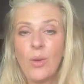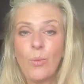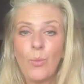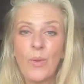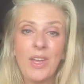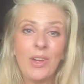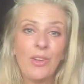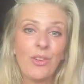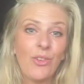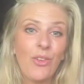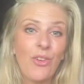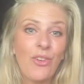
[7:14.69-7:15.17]

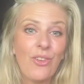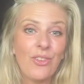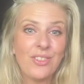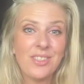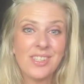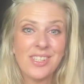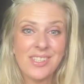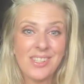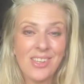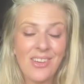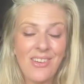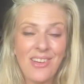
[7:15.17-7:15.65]
We are not
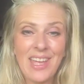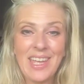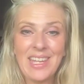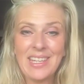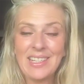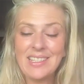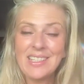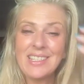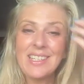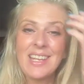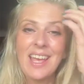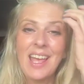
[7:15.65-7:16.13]

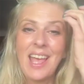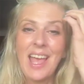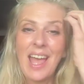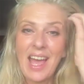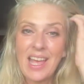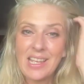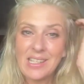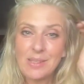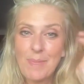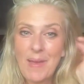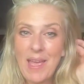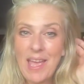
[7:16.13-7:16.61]
designed
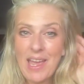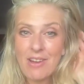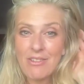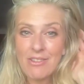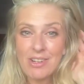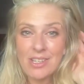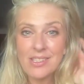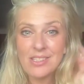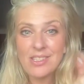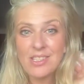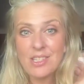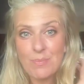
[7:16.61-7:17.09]
as
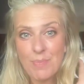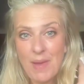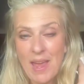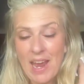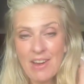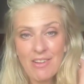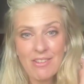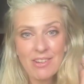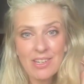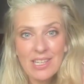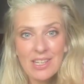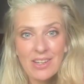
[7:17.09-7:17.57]
parents to
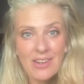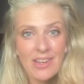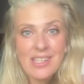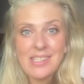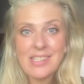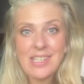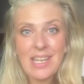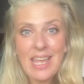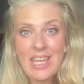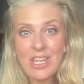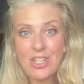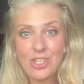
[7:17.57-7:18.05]
parent in
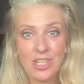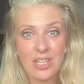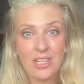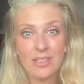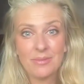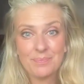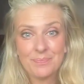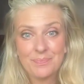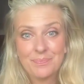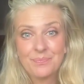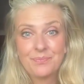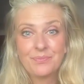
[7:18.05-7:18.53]

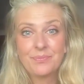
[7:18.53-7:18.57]
isolation.